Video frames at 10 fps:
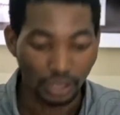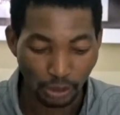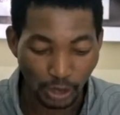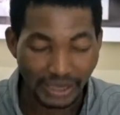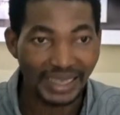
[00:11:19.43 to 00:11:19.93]

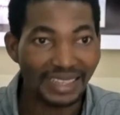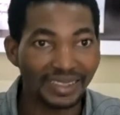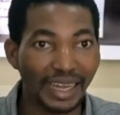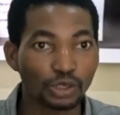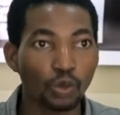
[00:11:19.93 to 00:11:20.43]
not less
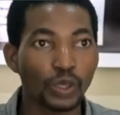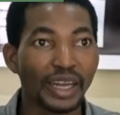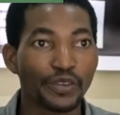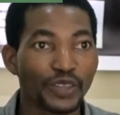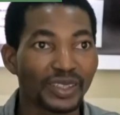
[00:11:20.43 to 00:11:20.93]
than
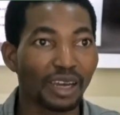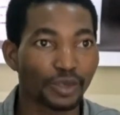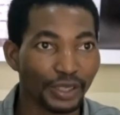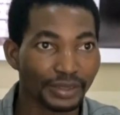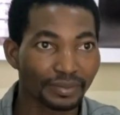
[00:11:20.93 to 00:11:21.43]

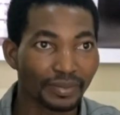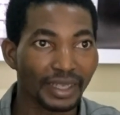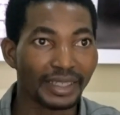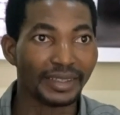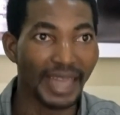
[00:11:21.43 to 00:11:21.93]
250,000
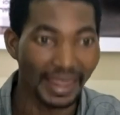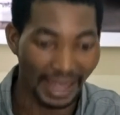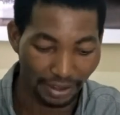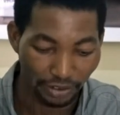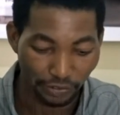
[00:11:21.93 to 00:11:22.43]

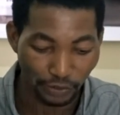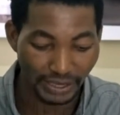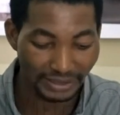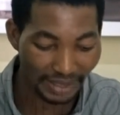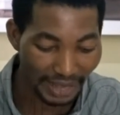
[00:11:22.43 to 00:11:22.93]
naira for
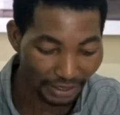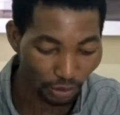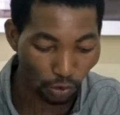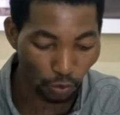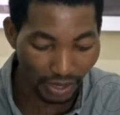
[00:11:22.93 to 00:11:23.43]
Nigerian
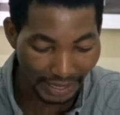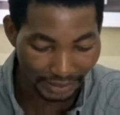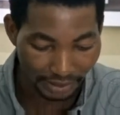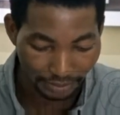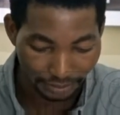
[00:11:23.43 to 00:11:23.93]
workers.